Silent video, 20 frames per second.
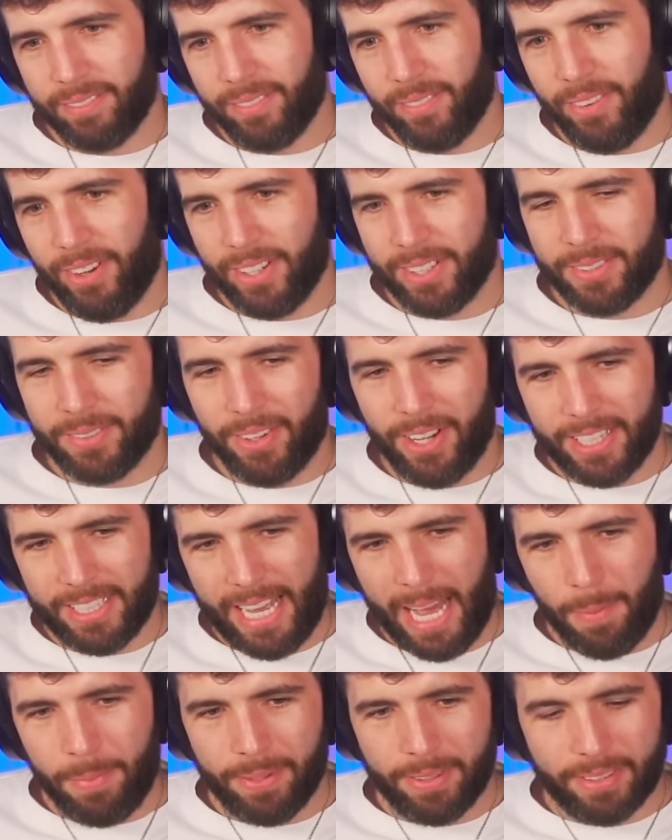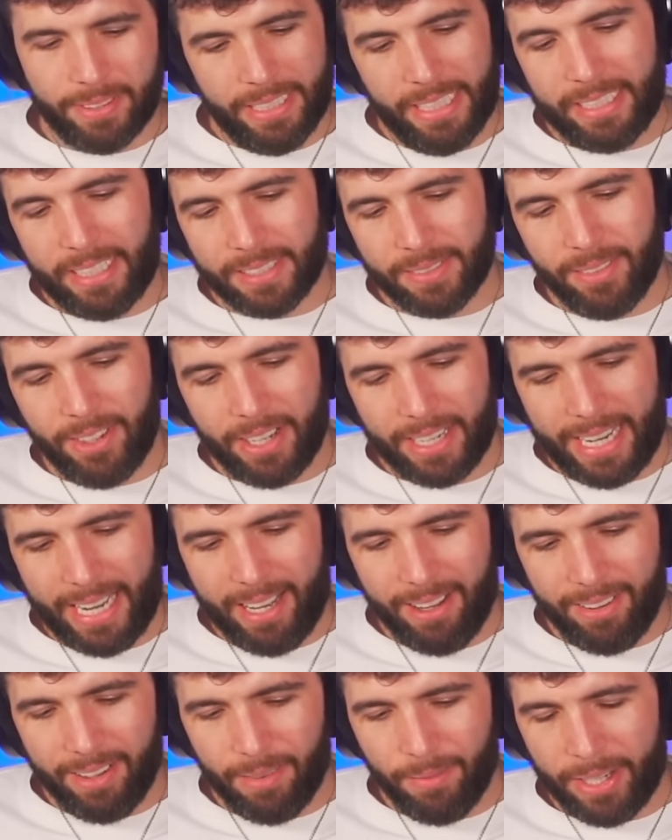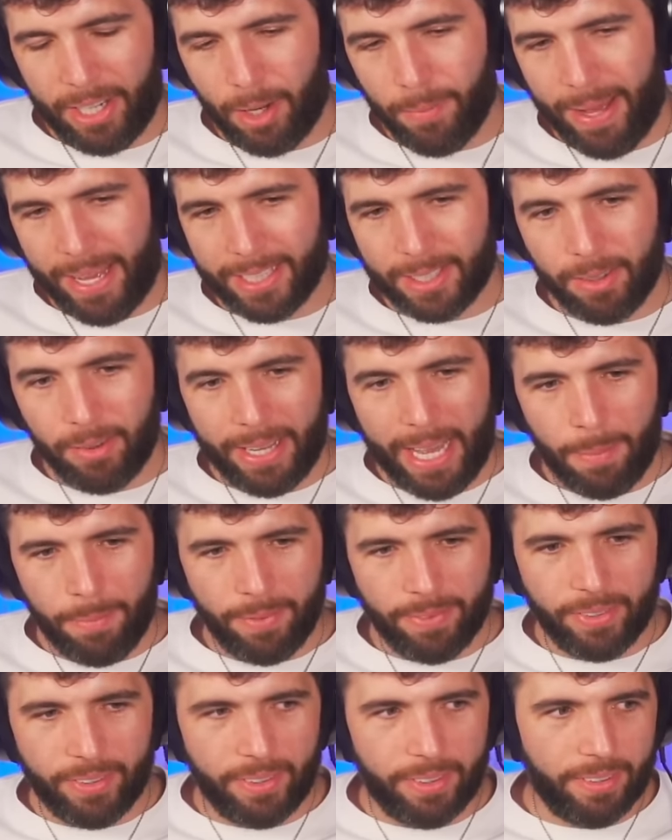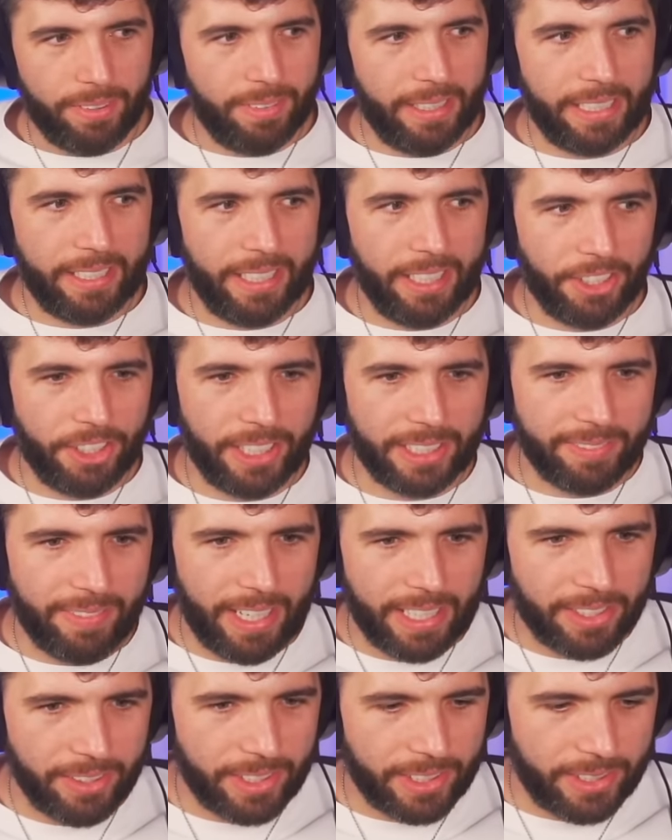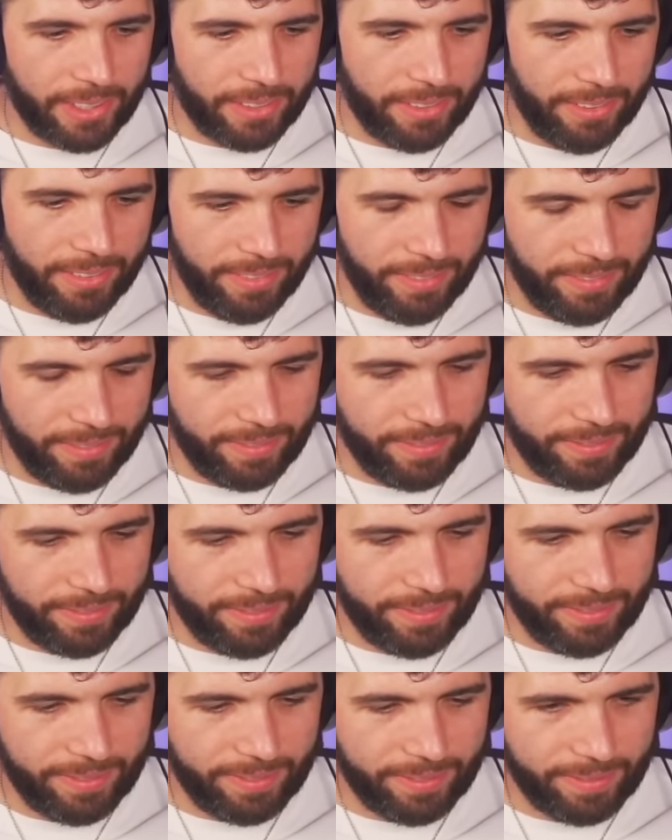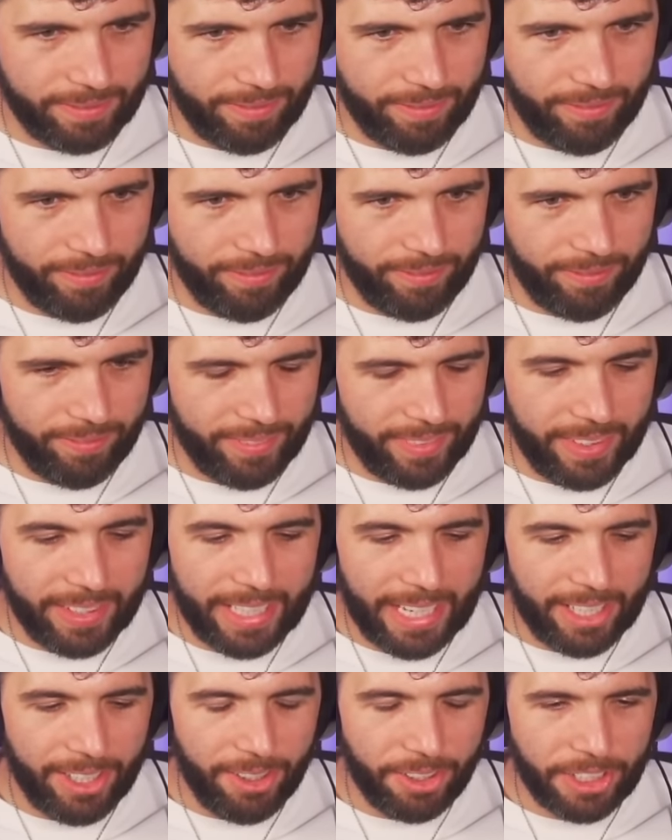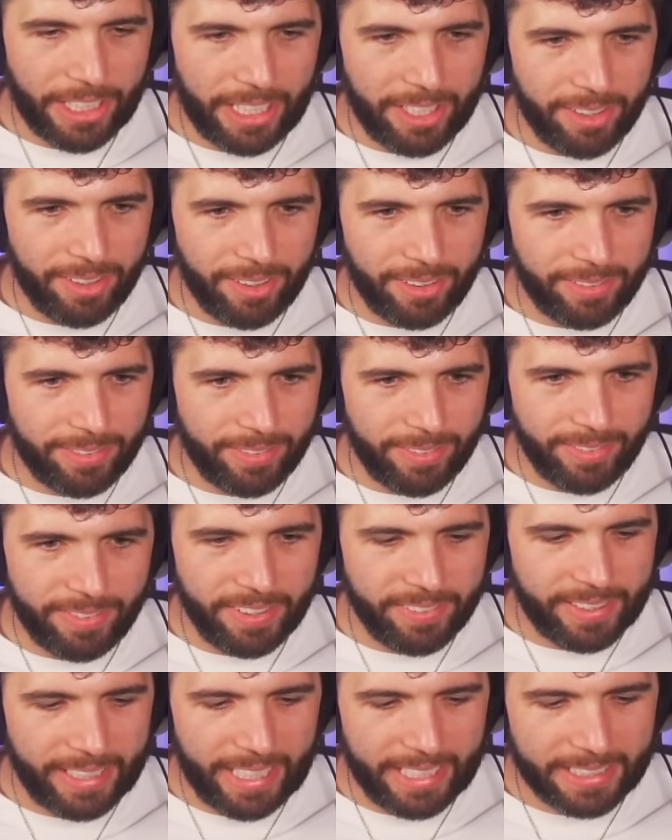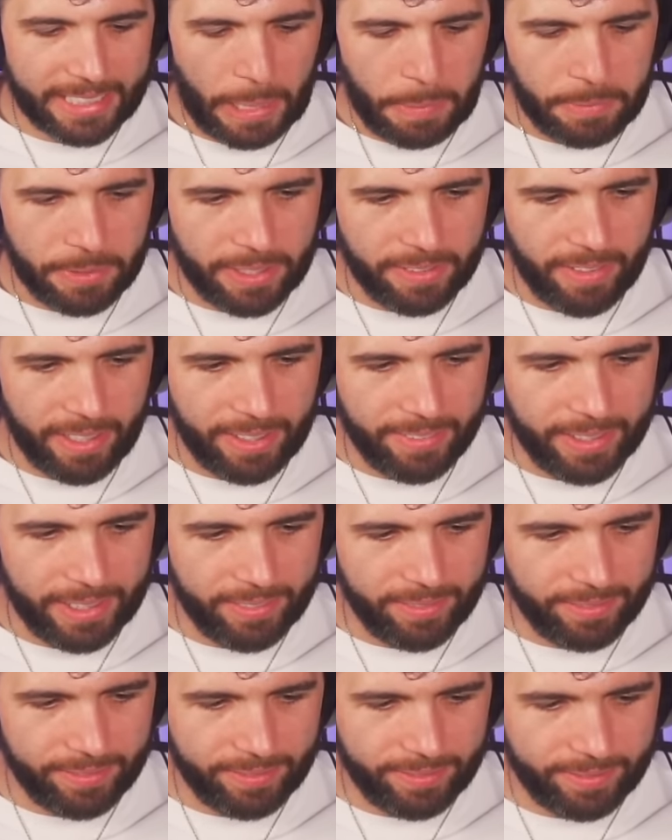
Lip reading: What's happened? It doesn't work out and we go back to what we had before. It literally doesn't matter at all. And you get a new channel of 50k subs for the fun of it.